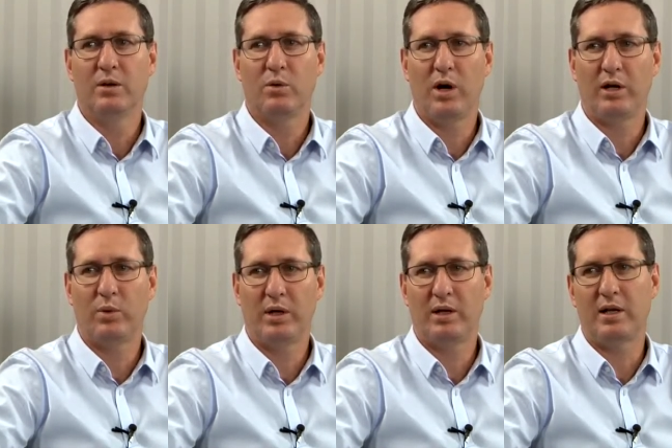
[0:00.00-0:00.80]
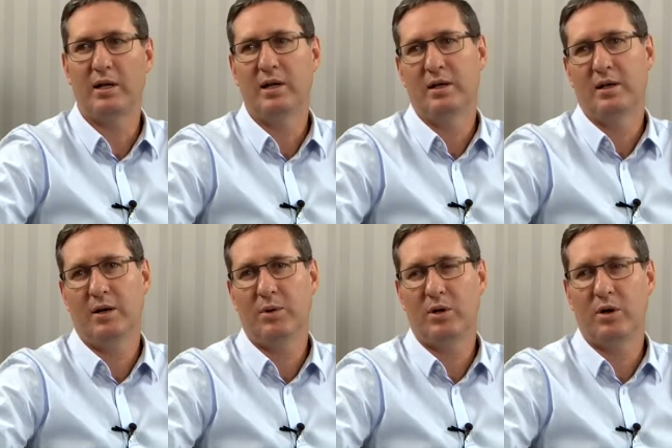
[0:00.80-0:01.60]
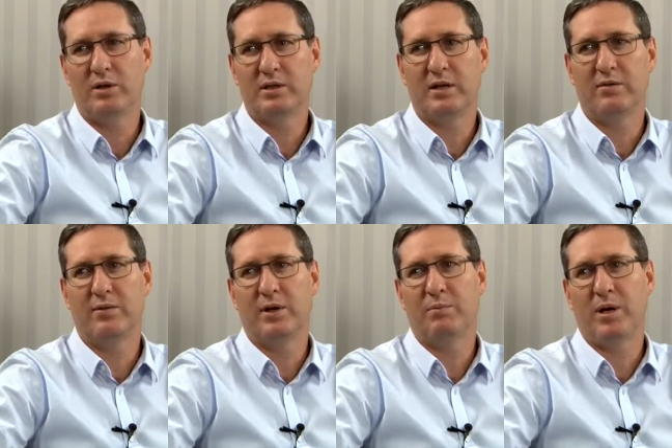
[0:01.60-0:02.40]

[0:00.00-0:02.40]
quite quickly. Uh, we can't have uh,